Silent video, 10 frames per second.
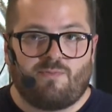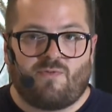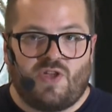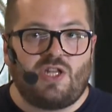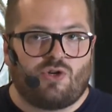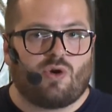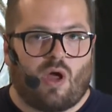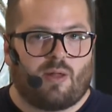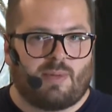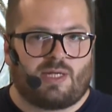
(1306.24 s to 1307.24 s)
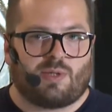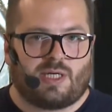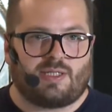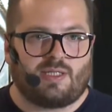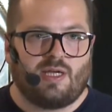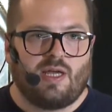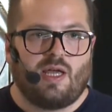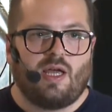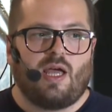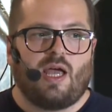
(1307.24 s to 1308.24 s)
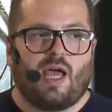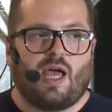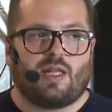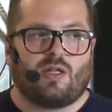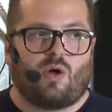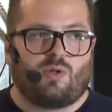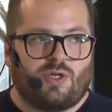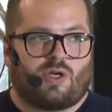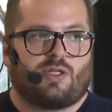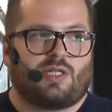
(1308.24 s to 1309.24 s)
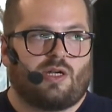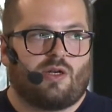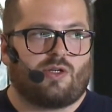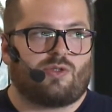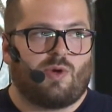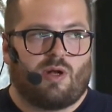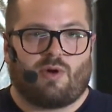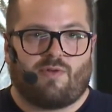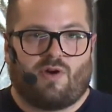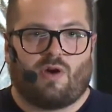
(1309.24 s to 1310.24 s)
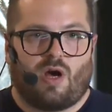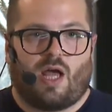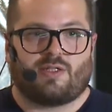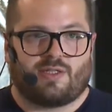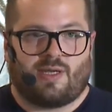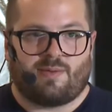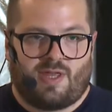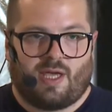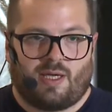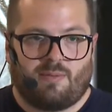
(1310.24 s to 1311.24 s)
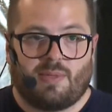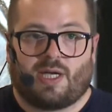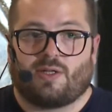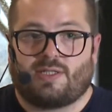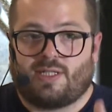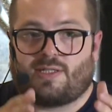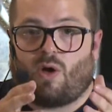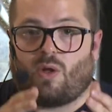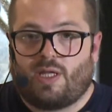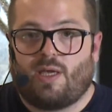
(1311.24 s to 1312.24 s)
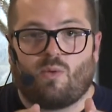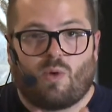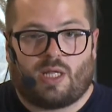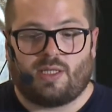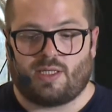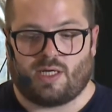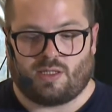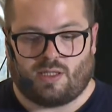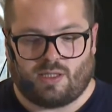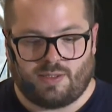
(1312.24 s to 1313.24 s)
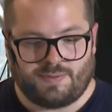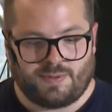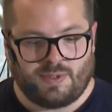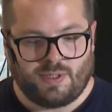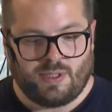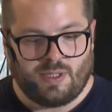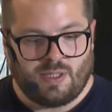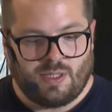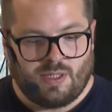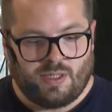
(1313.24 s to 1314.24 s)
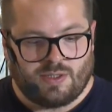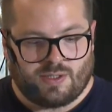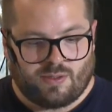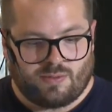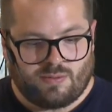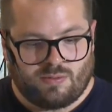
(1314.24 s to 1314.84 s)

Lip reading: feature and metrics, and all the containers will refer at the same thing because it's only one kernel. So